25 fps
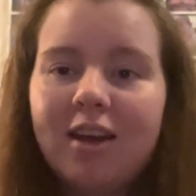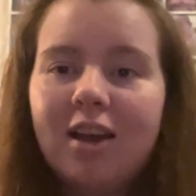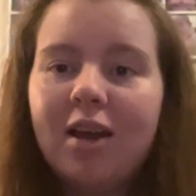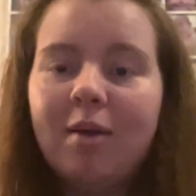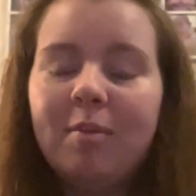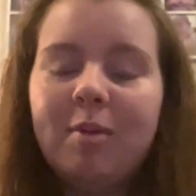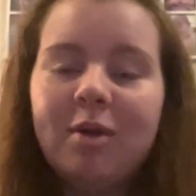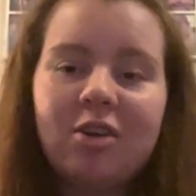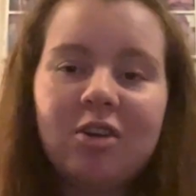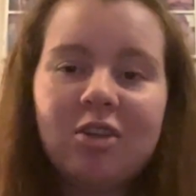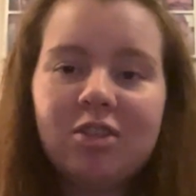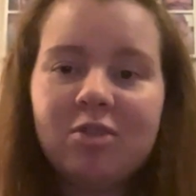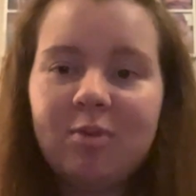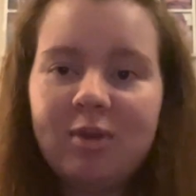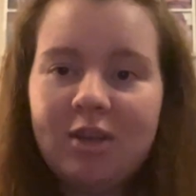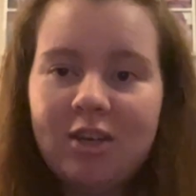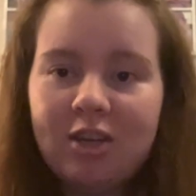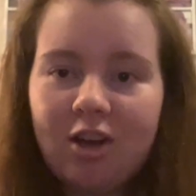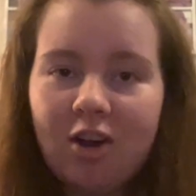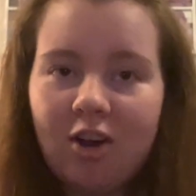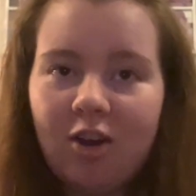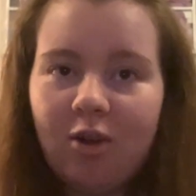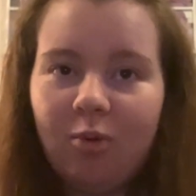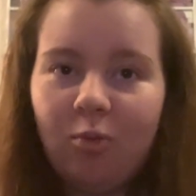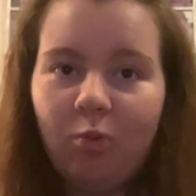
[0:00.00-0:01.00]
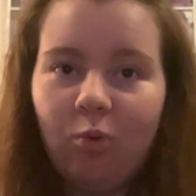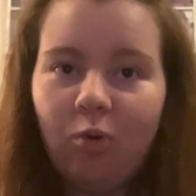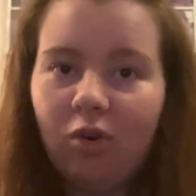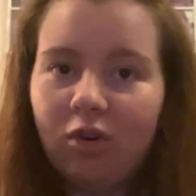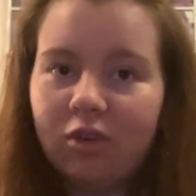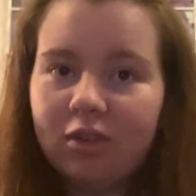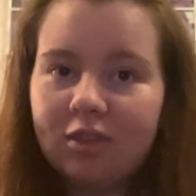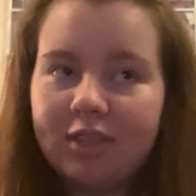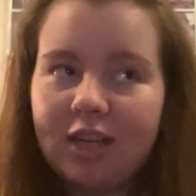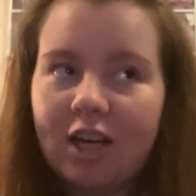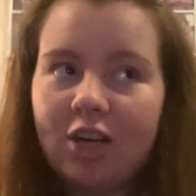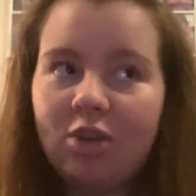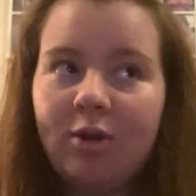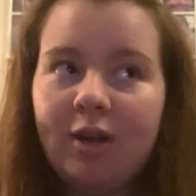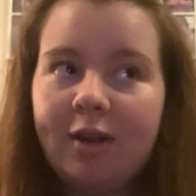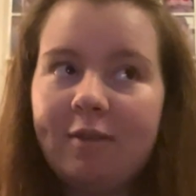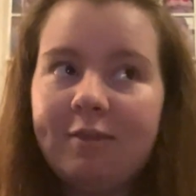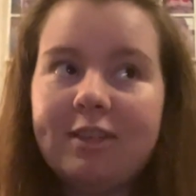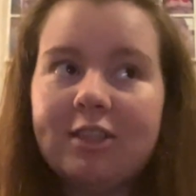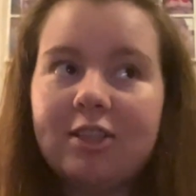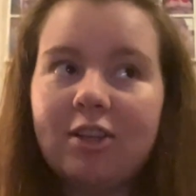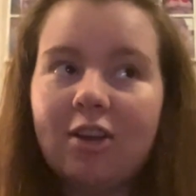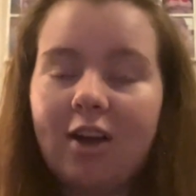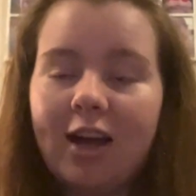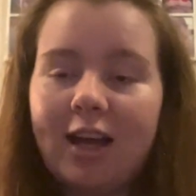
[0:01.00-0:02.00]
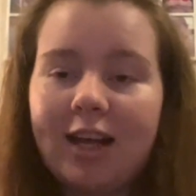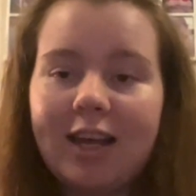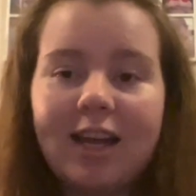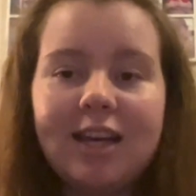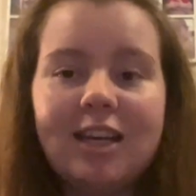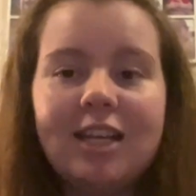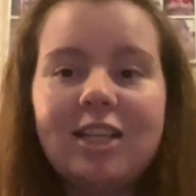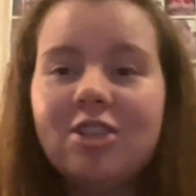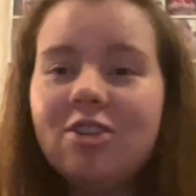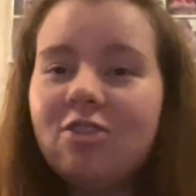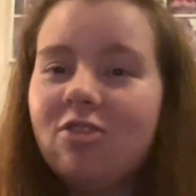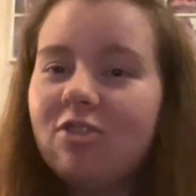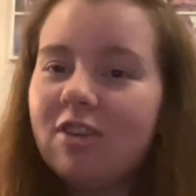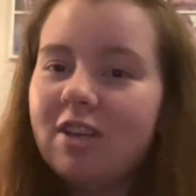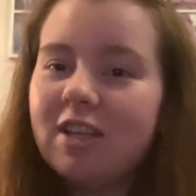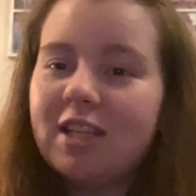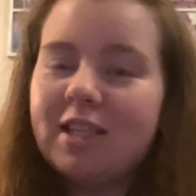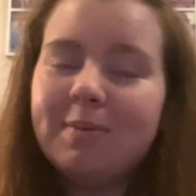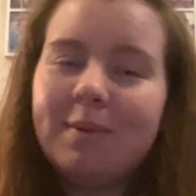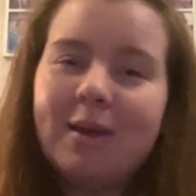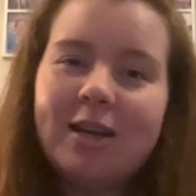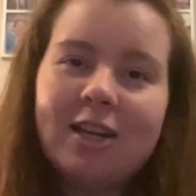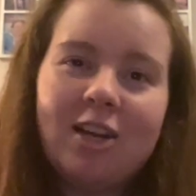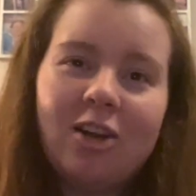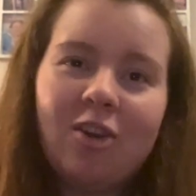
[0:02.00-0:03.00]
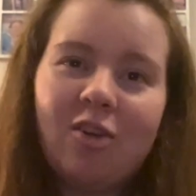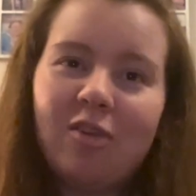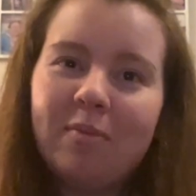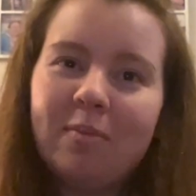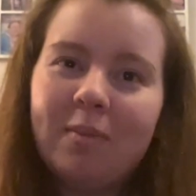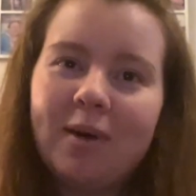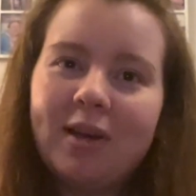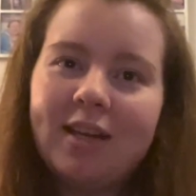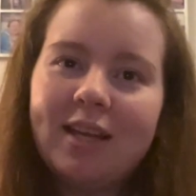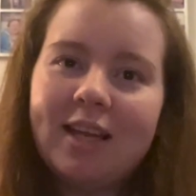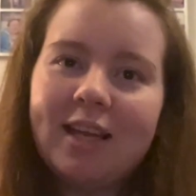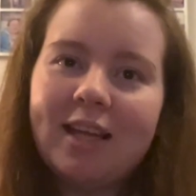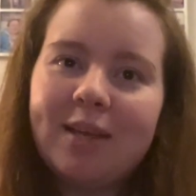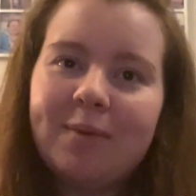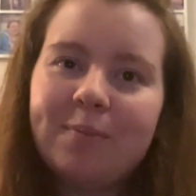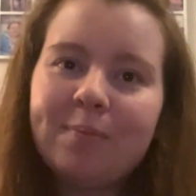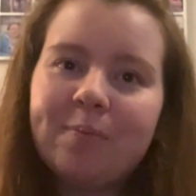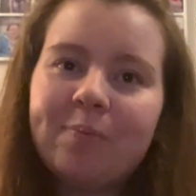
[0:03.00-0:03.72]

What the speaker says: Because we know what Daniel Levy's like, and he's not going to spend a lot of money